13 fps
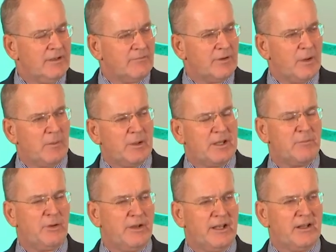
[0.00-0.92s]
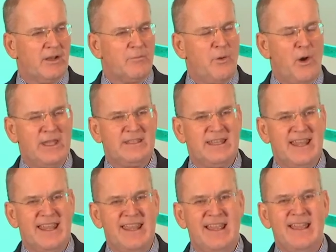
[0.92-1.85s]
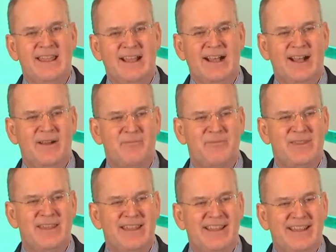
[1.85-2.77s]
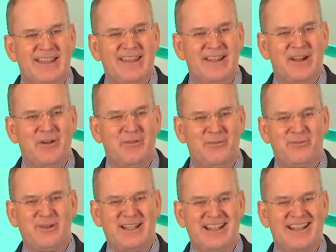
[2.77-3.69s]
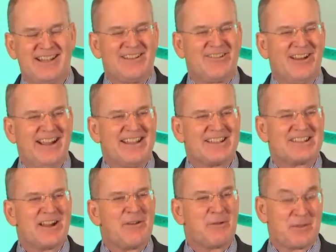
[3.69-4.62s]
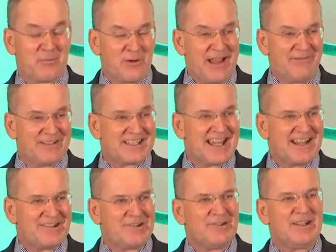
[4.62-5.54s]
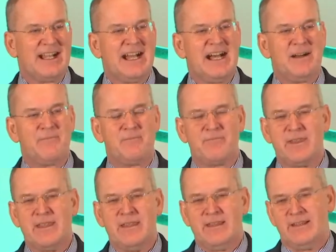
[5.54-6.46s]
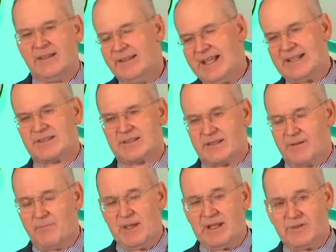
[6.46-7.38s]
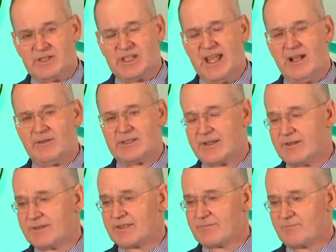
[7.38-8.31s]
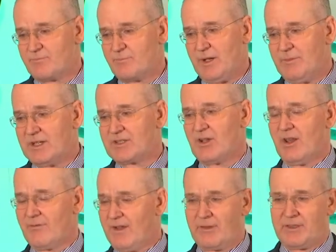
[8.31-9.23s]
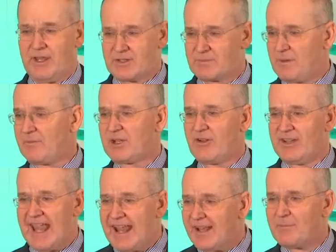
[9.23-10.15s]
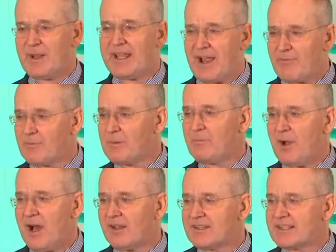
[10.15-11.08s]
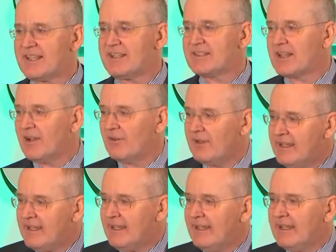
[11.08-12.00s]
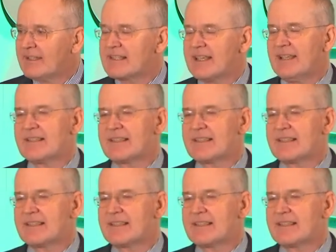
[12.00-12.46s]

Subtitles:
Republican political appointee, if we try to start with the private sector, and that's a bit of a challenge because pretty much all of healthcare has been created by government policy, so it's